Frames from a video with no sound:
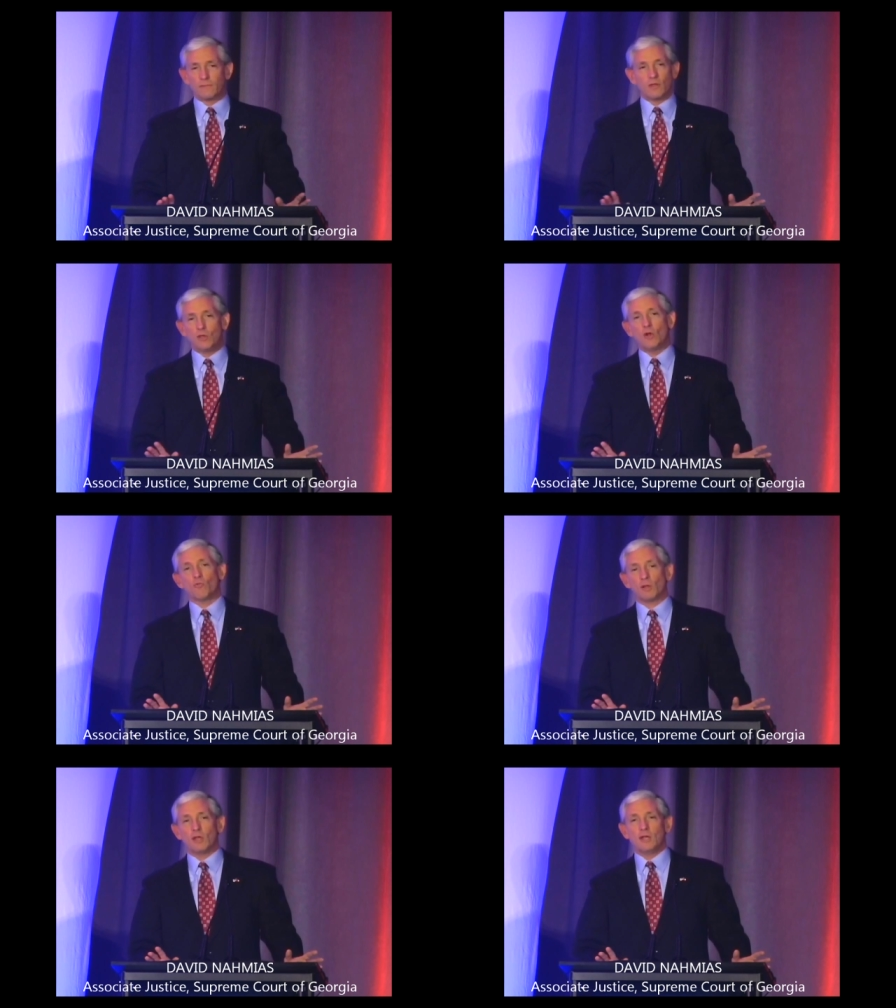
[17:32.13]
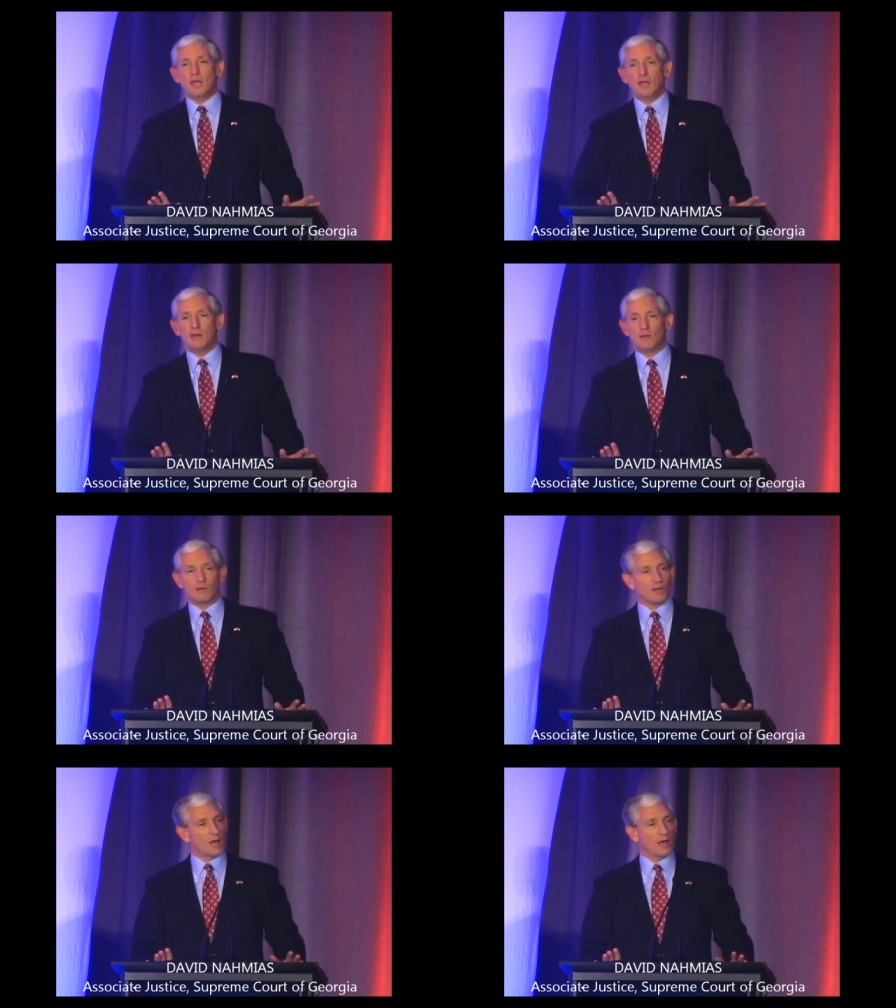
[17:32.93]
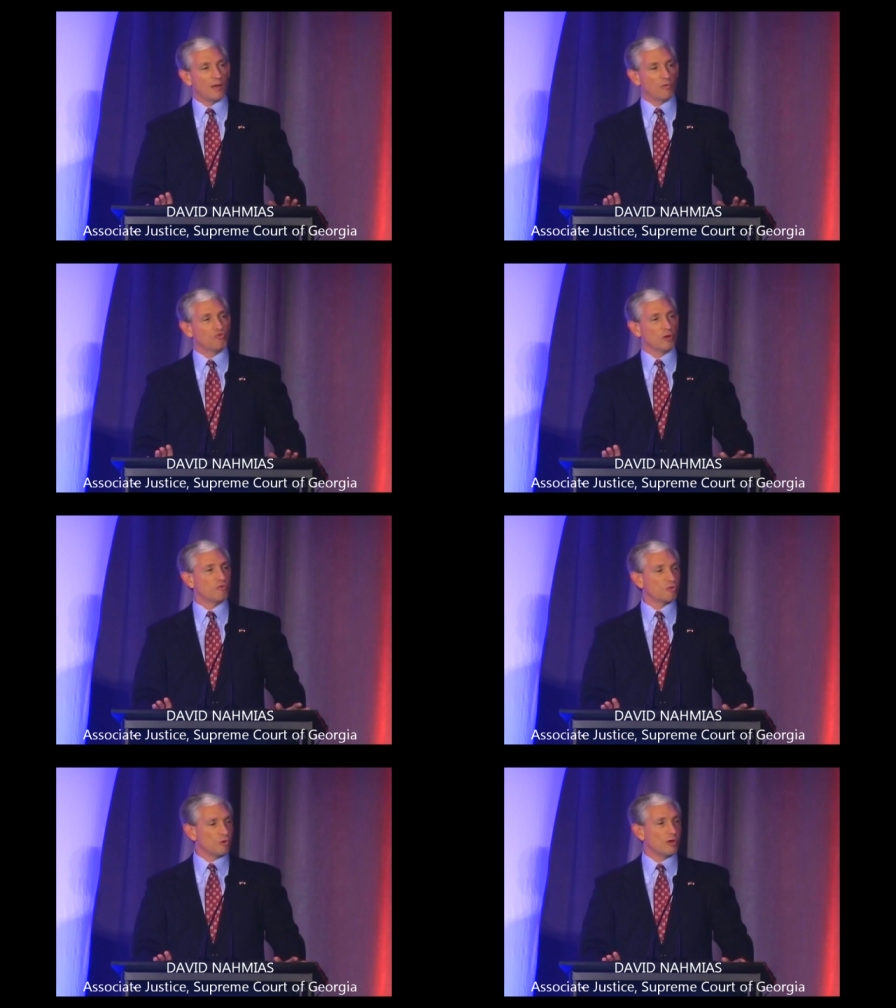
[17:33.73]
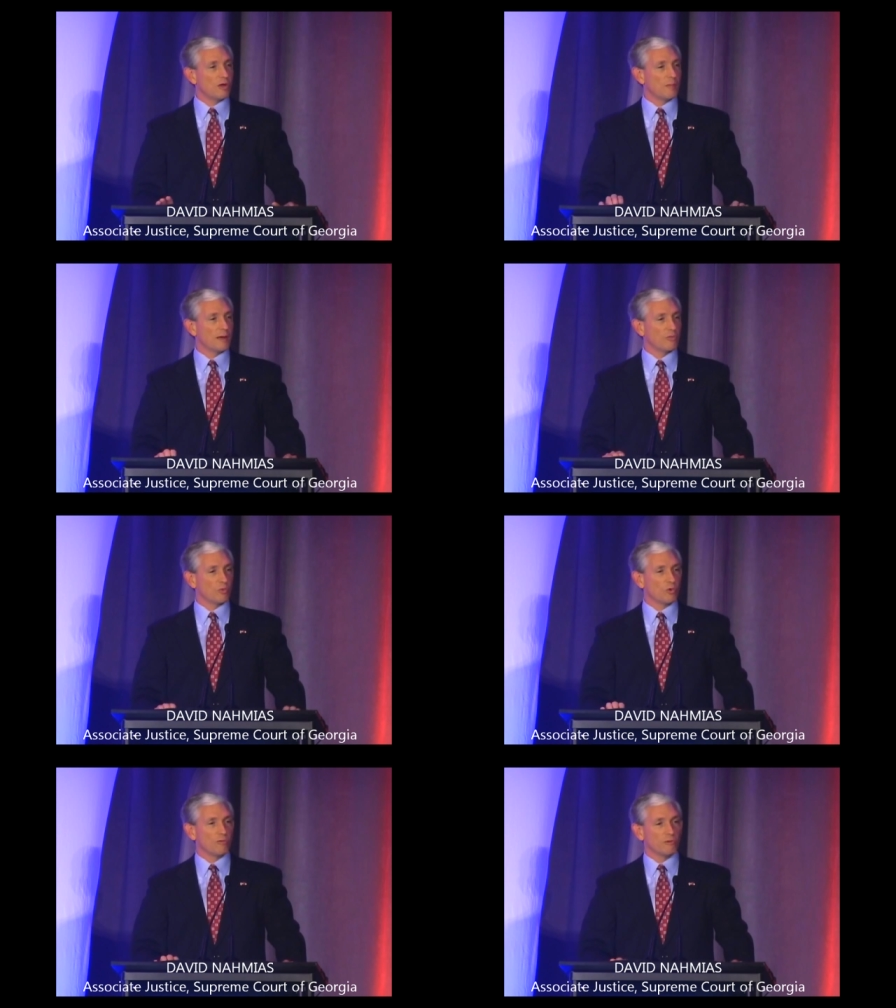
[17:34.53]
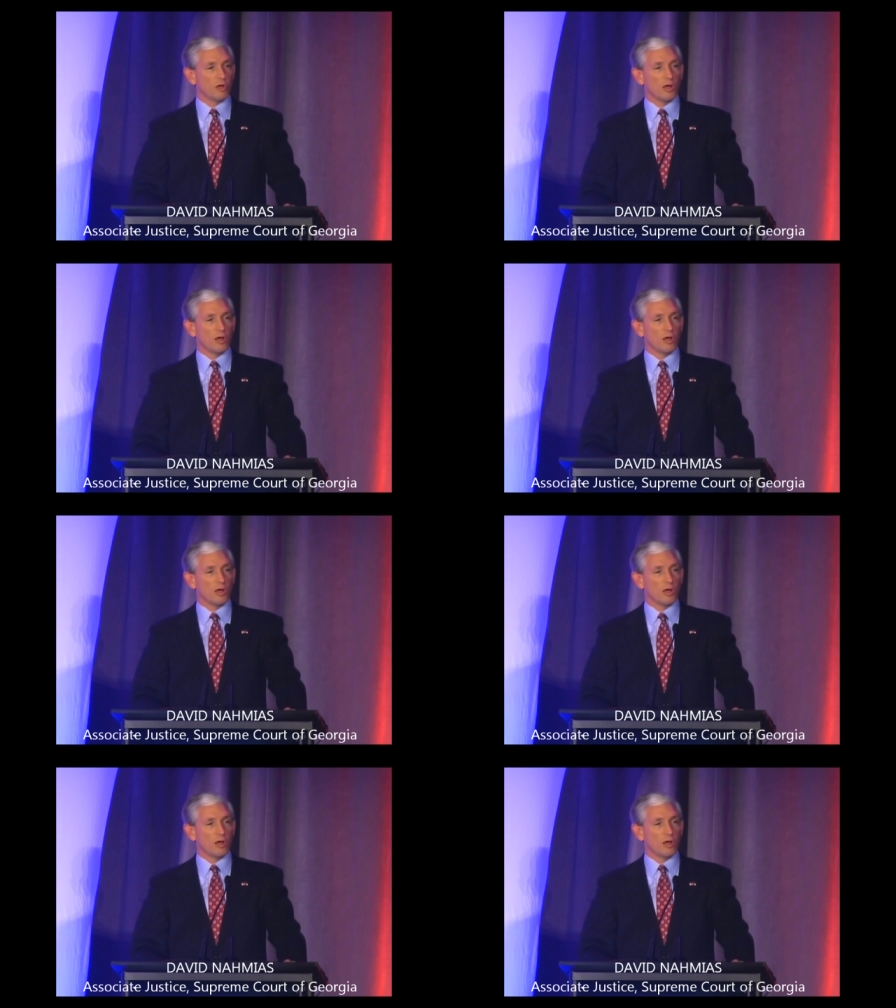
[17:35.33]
you don't really need uh, judges who care about the rule of law.